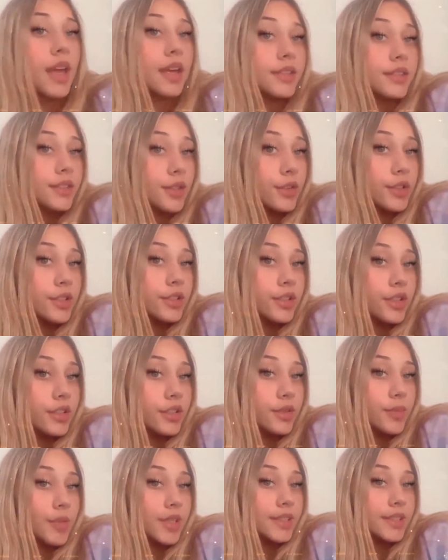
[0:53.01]
So I'm going to
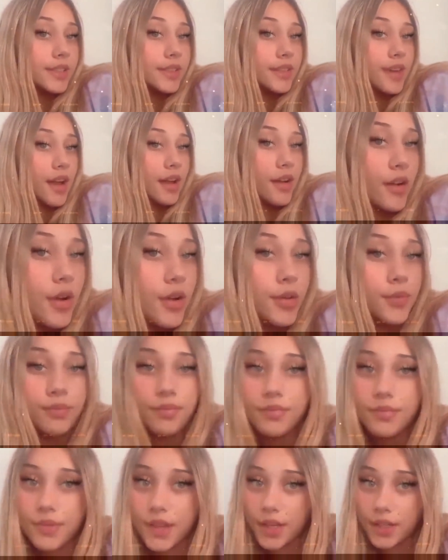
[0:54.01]
use my discount code,
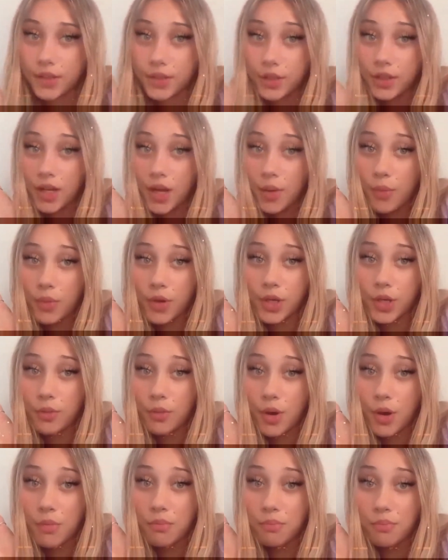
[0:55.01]
then you get what you
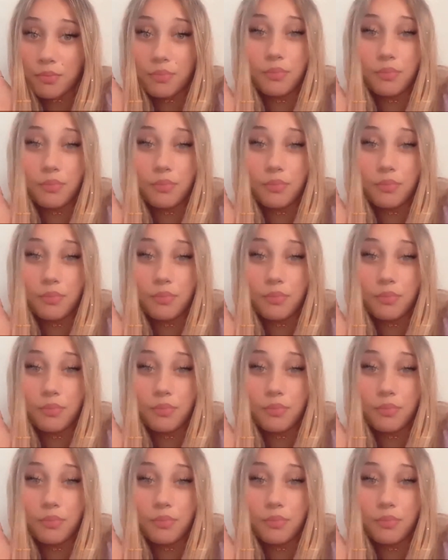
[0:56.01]
want.